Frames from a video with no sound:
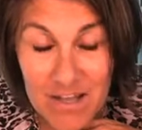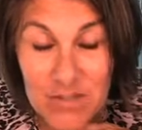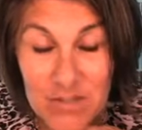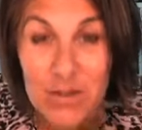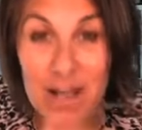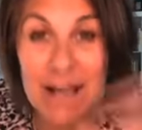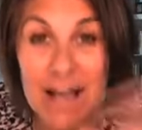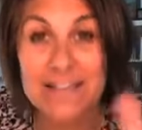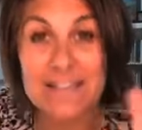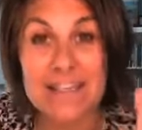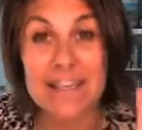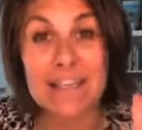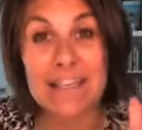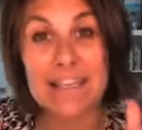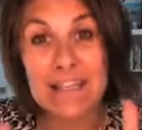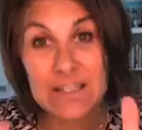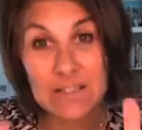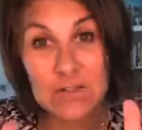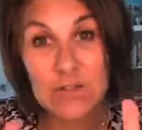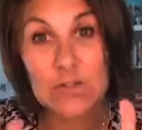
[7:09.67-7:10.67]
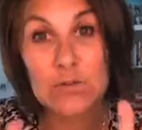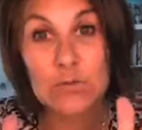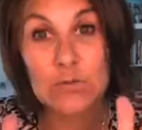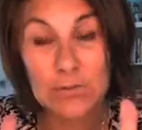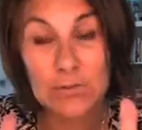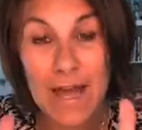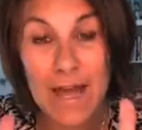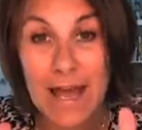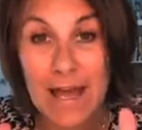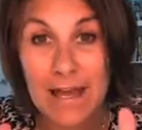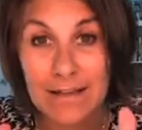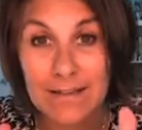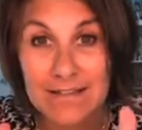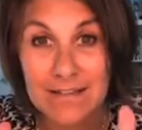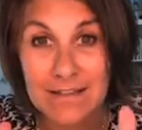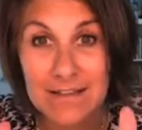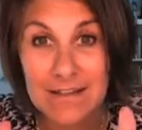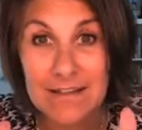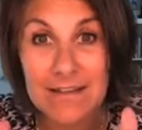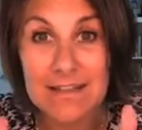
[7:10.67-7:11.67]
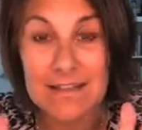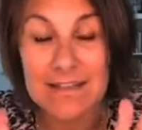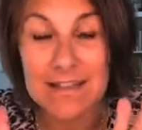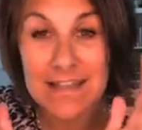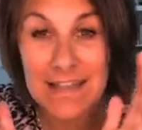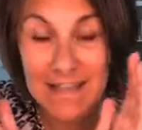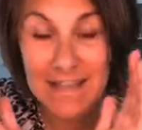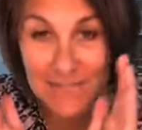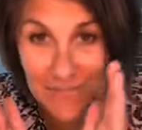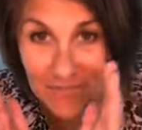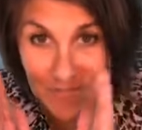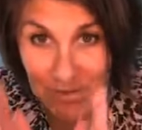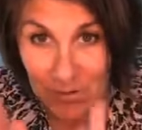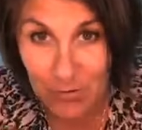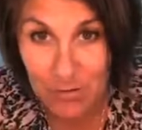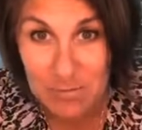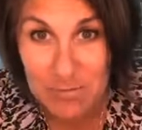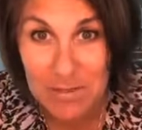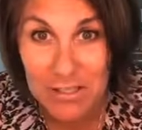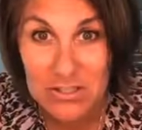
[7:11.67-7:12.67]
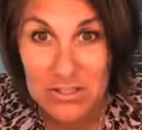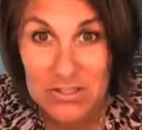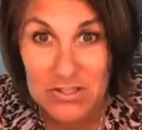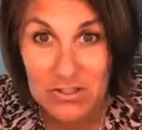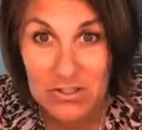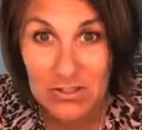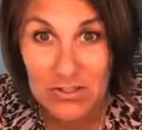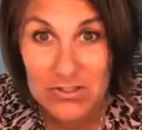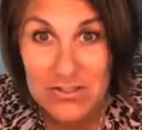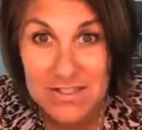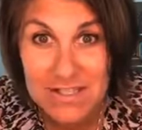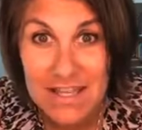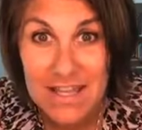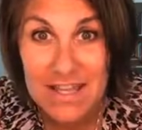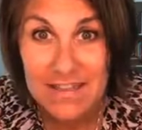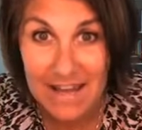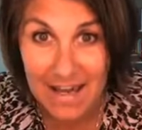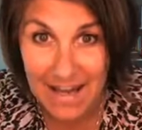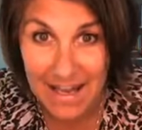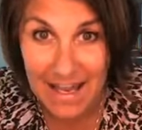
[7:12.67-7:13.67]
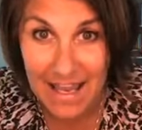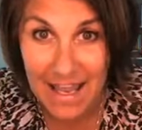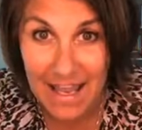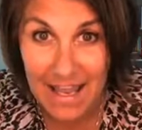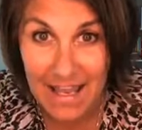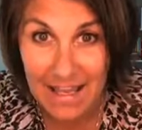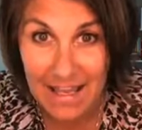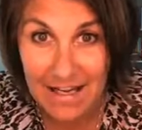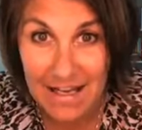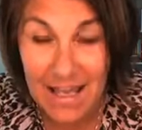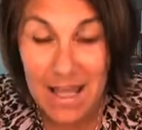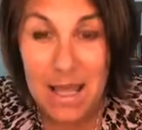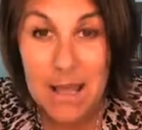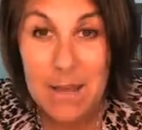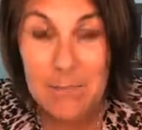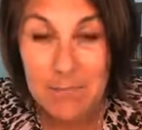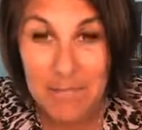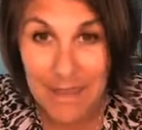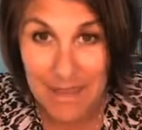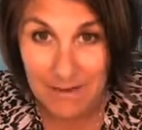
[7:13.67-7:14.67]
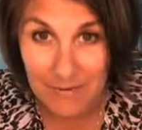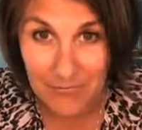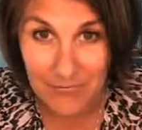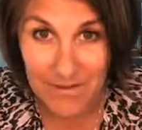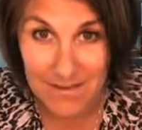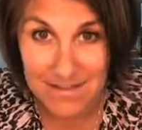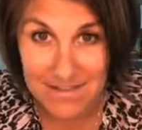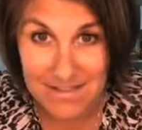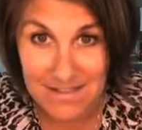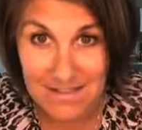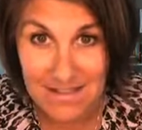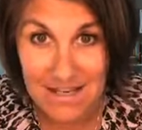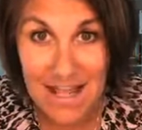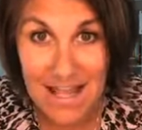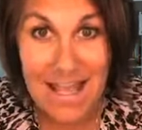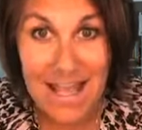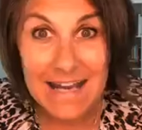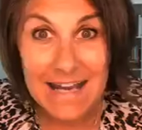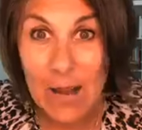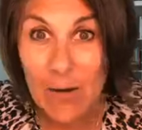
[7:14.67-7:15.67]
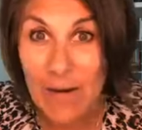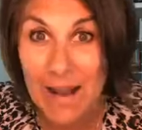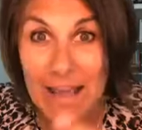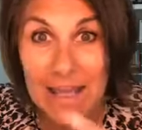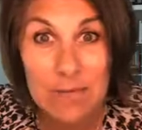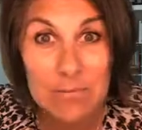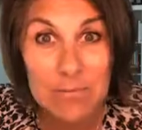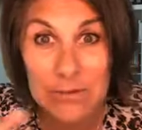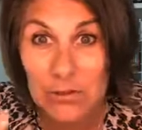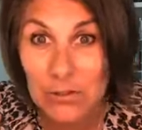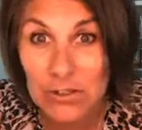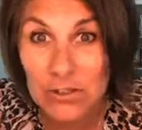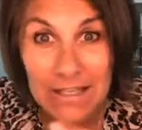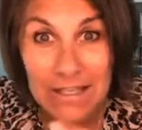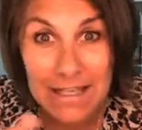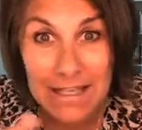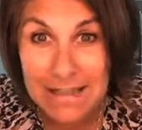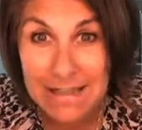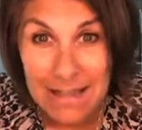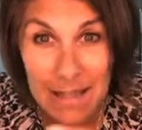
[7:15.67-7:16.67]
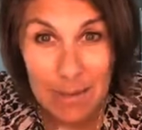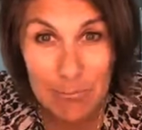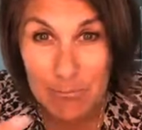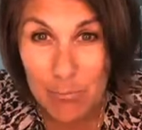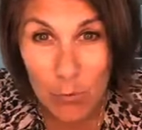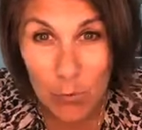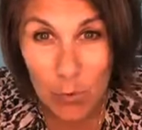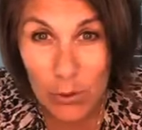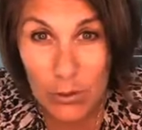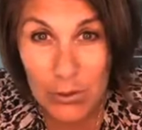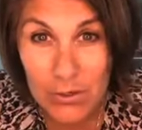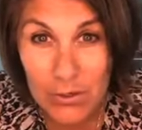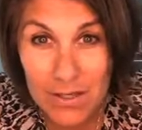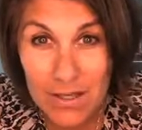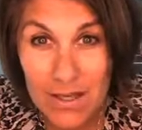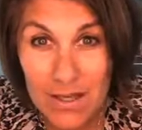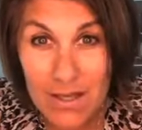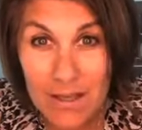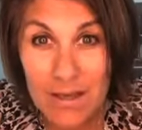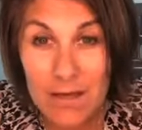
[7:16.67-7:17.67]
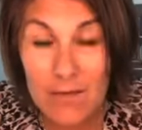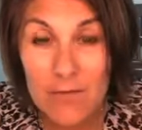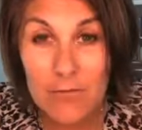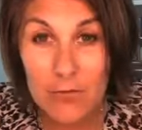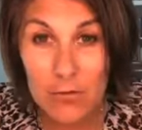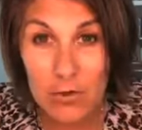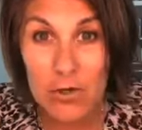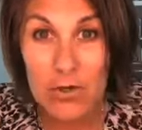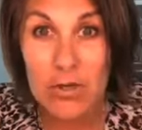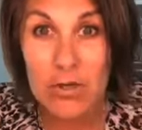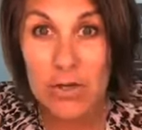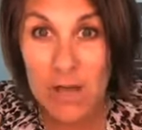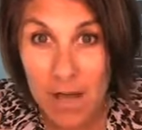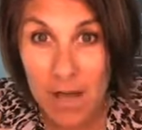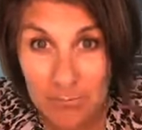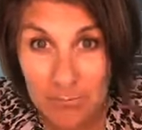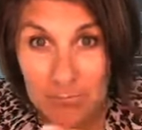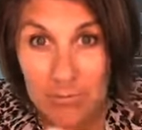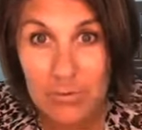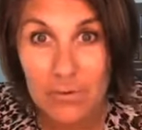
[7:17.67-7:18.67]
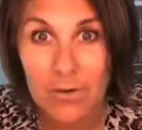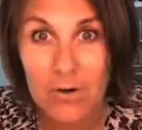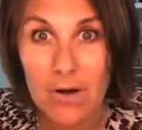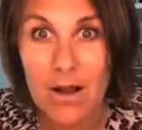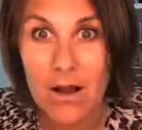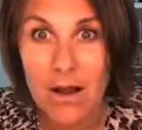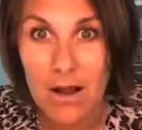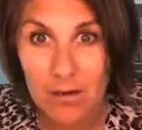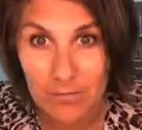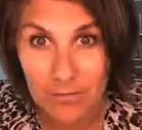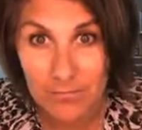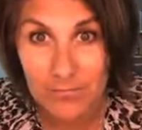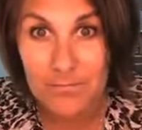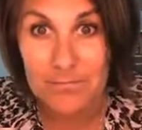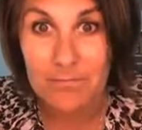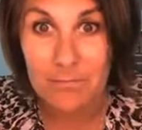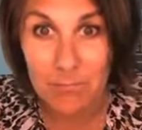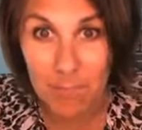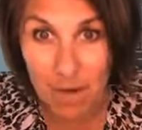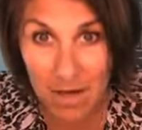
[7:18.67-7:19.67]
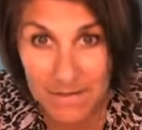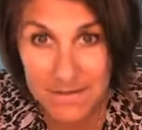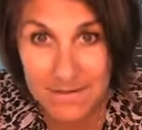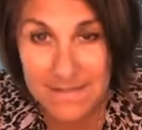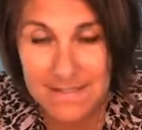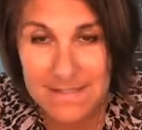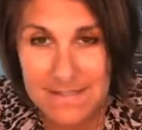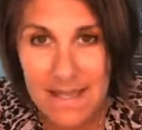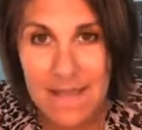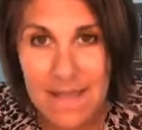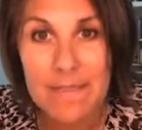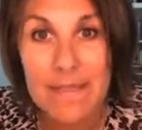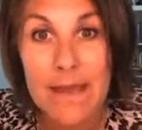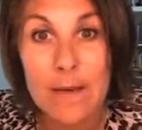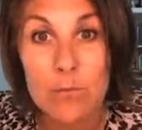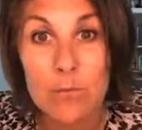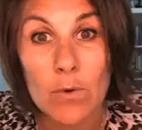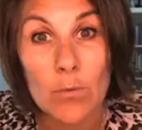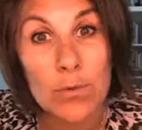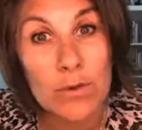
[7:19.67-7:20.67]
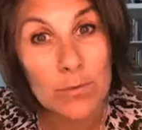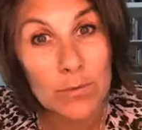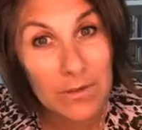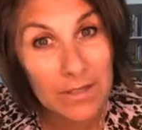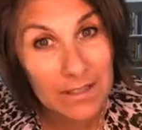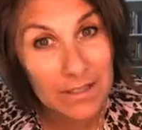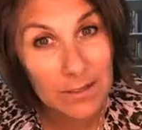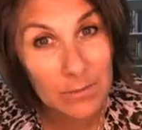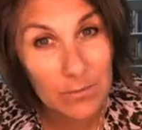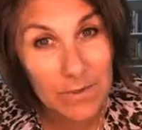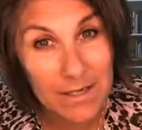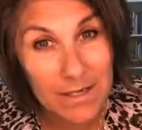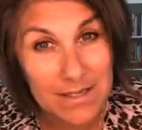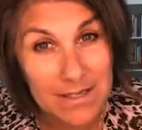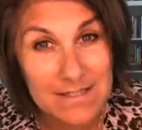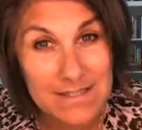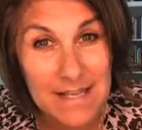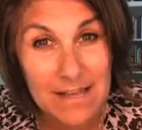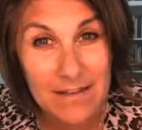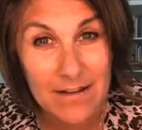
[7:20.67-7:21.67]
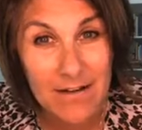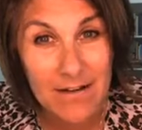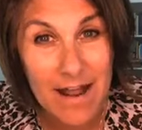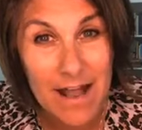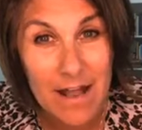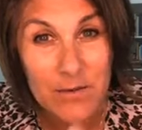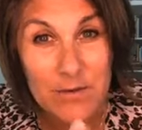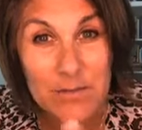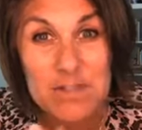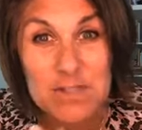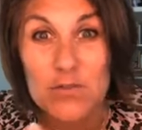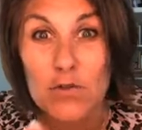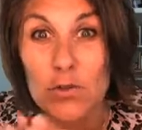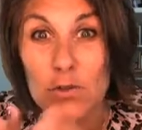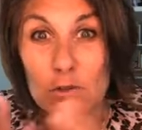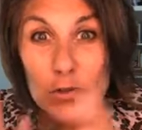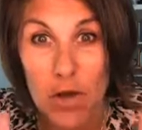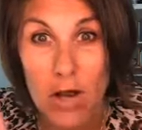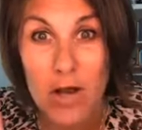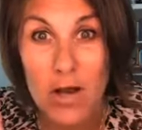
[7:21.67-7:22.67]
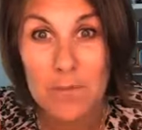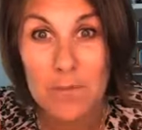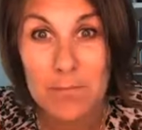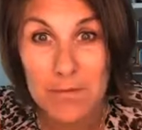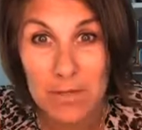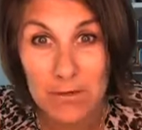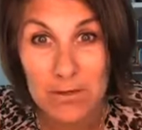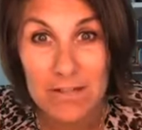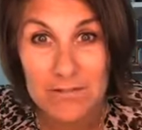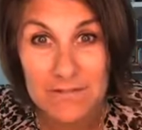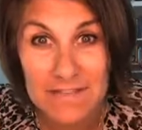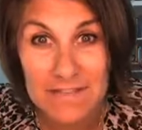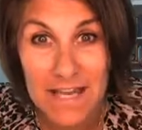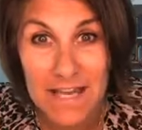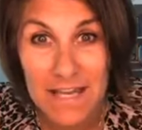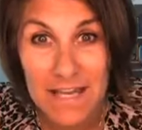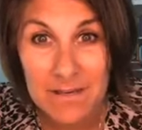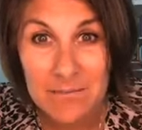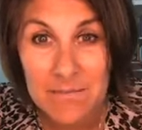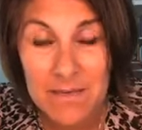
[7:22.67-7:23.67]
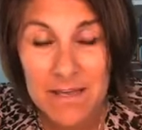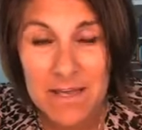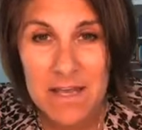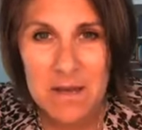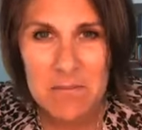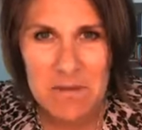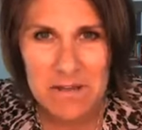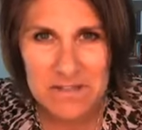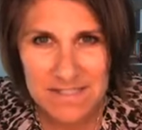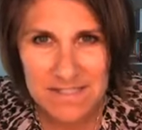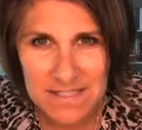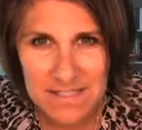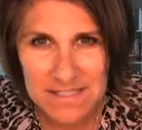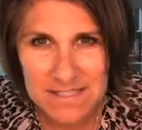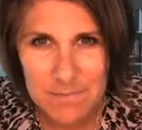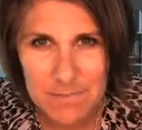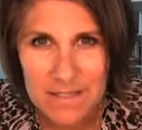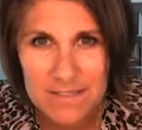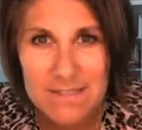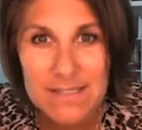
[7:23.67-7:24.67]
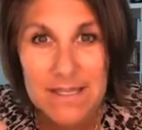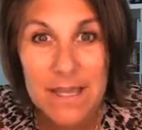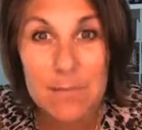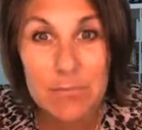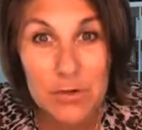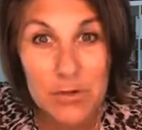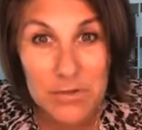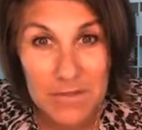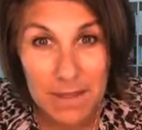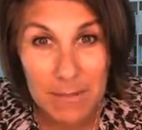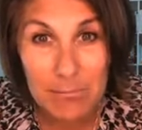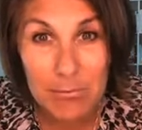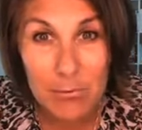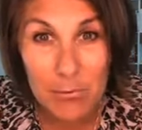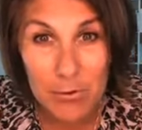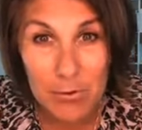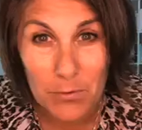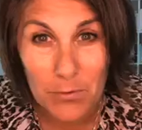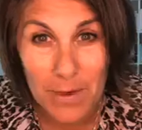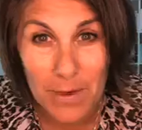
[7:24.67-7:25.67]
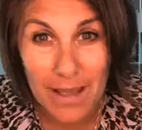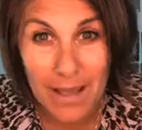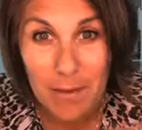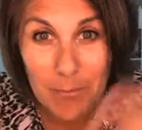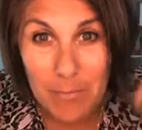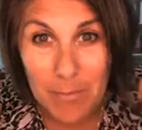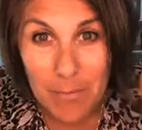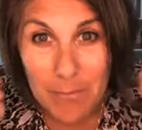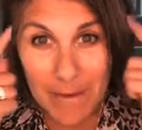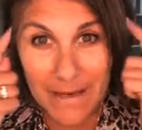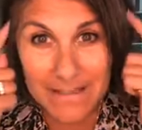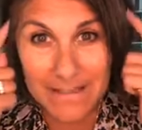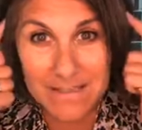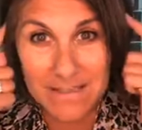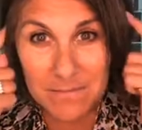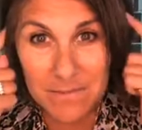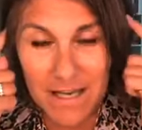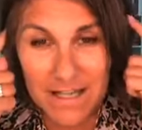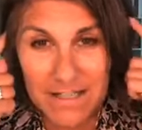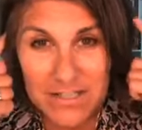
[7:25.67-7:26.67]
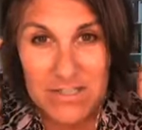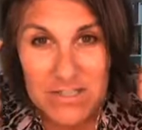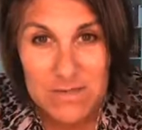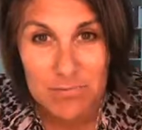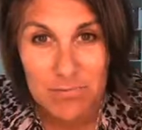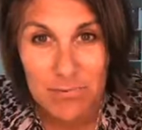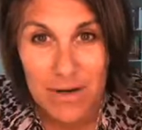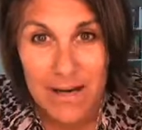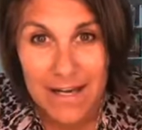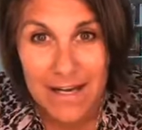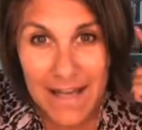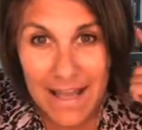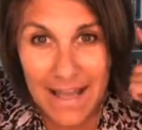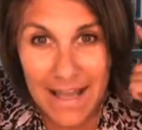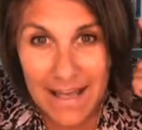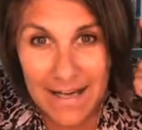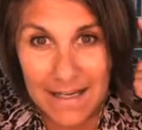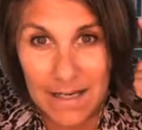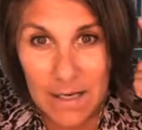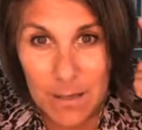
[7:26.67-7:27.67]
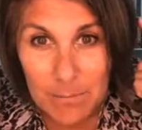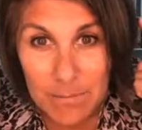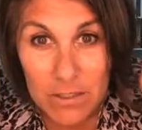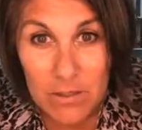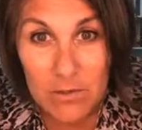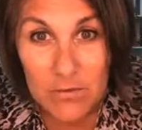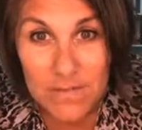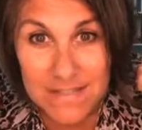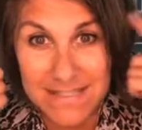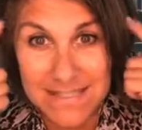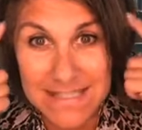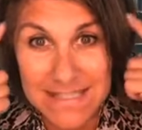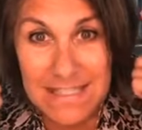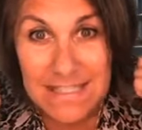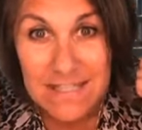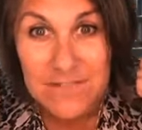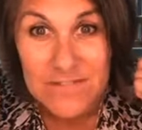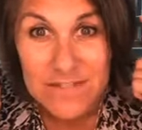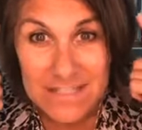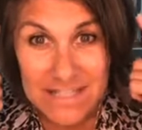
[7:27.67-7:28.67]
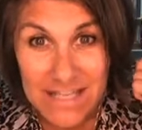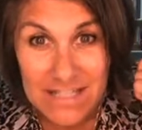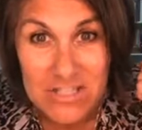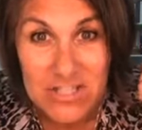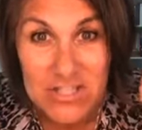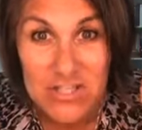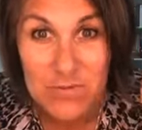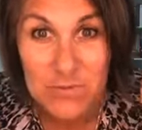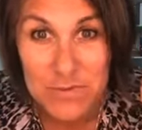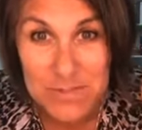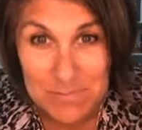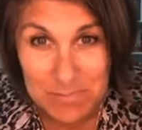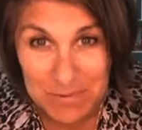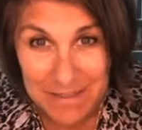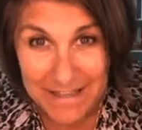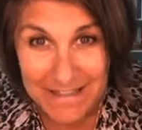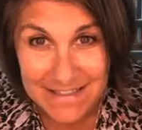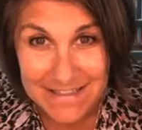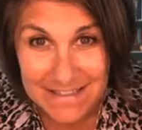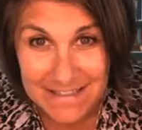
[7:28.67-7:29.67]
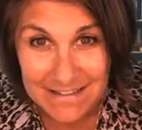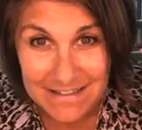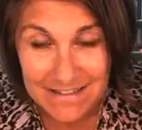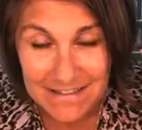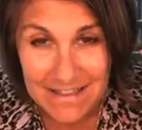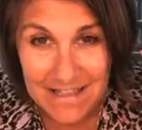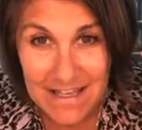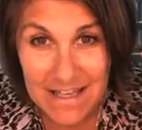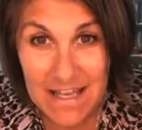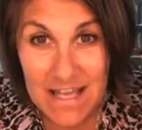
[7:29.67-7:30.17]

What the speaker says: You guys, I kid you not. The very pictures that I had manifested. Now, I had been looking at that board for a number of months, and then when we were getting ready to sell our house for a long period of time, about 6 months, I put that board away, but my subconscious brain had it up here. The seed of intention was planted.